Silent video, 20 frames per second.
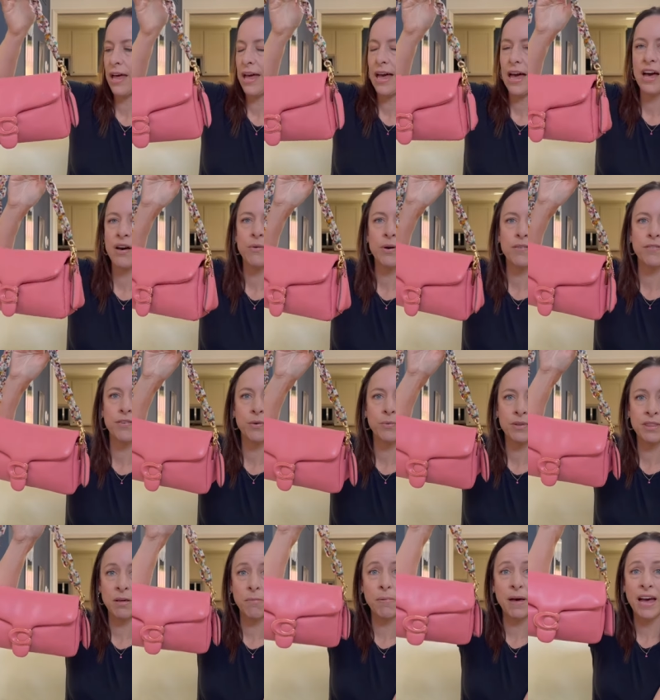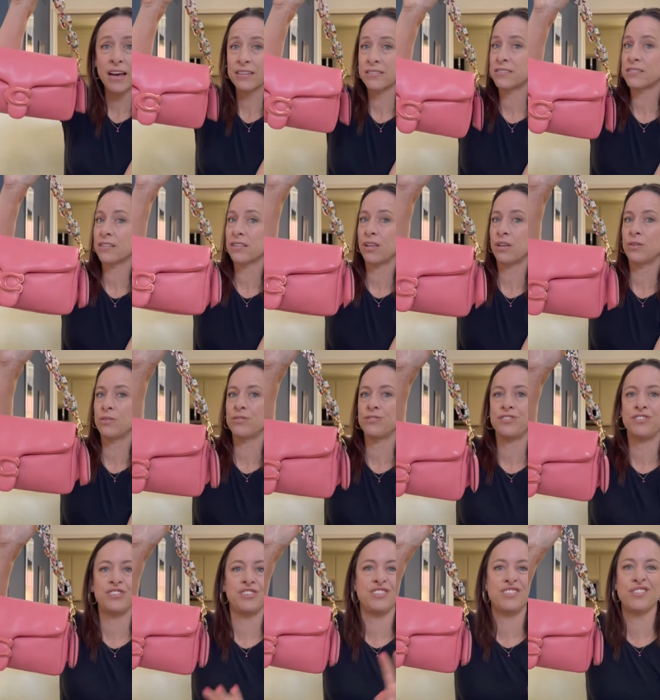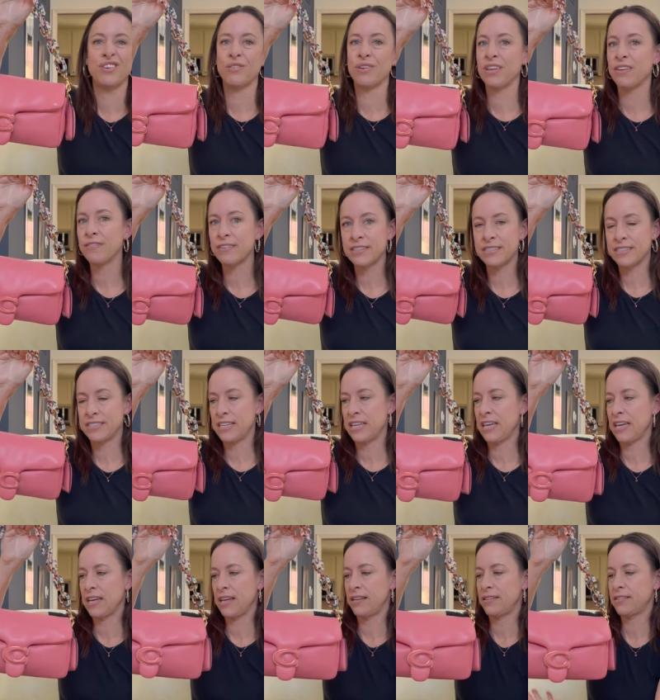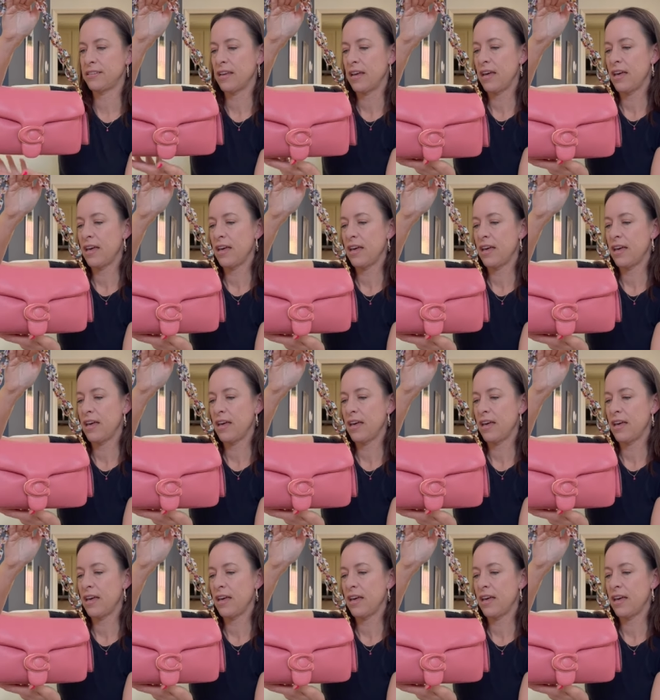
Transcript: However, when the bag's closed, you don't even see it.